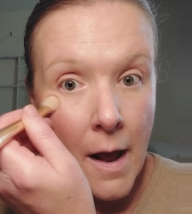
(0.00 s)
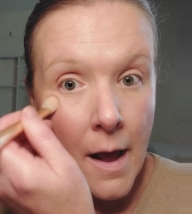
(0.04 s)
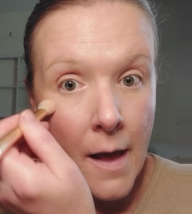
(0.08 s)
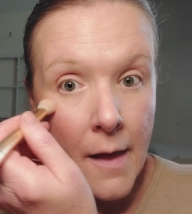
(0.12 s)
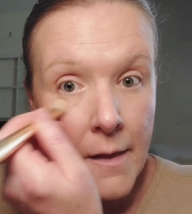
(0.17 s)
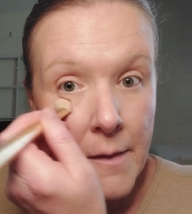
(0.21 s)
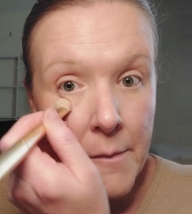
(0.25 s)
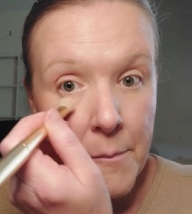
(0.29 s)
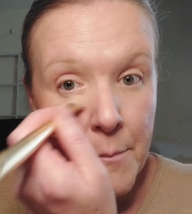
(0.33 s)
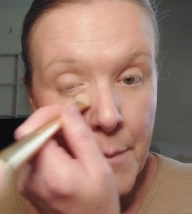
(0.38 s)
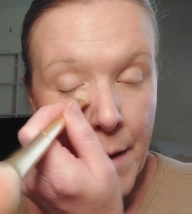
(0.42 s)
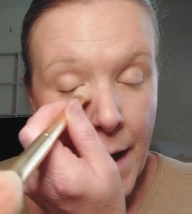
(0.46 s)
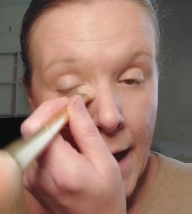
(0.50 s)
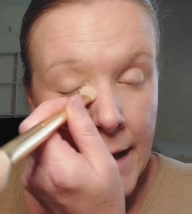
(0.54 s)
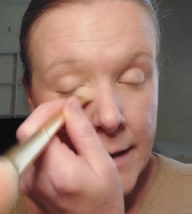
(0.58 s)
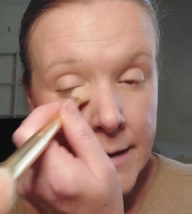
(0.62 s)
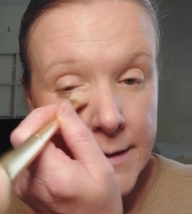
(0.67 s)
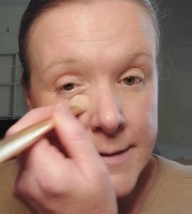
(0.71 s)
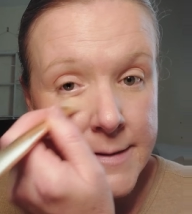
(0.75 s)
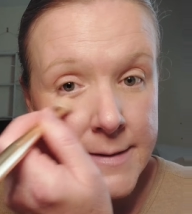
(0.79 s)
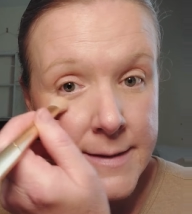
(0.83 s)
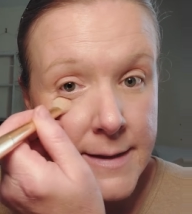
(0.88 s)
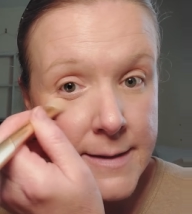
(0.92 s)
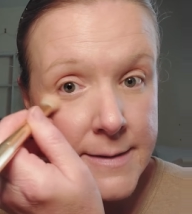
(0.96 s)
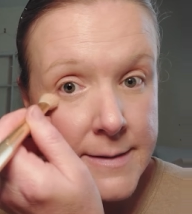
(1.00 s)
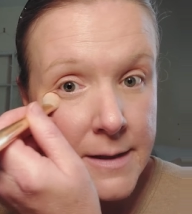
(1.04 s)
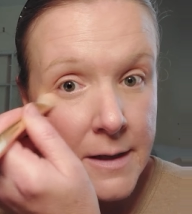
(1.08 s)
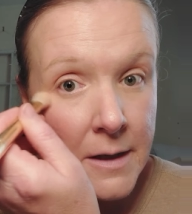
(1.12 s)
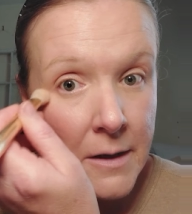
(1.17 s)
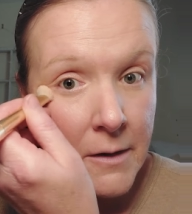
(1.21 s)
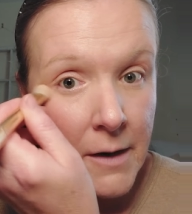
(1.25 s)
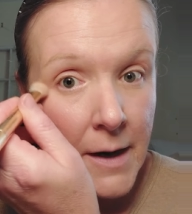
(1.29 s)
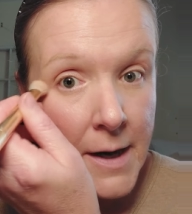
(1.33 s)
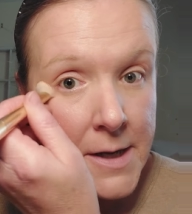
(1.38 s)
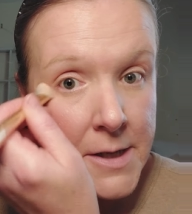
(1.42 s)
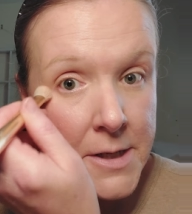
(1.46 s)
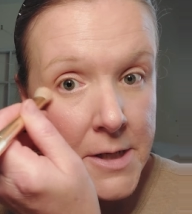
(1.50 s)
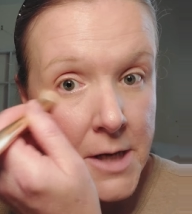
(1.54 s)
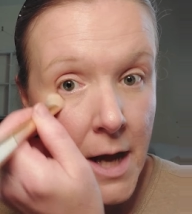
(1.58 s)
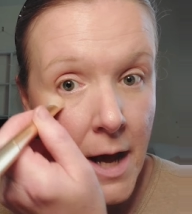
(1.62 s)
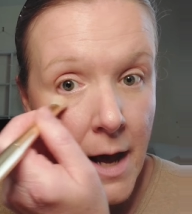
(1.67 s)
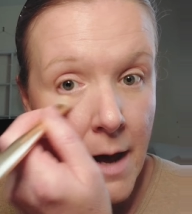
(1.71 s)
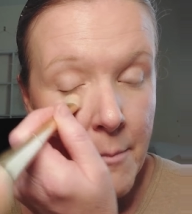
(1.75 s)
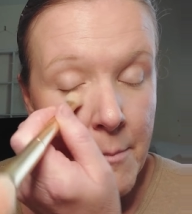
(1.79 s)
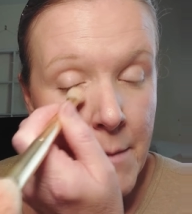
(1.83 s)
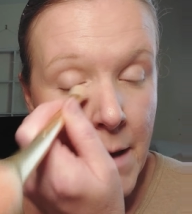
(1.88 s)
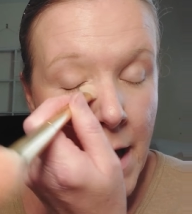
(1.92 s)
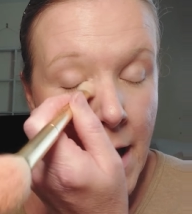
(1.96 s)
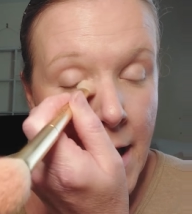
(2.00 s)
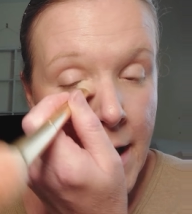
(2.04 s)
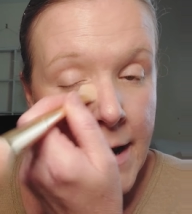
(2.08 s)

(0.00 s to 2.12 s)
And Palace does a great job.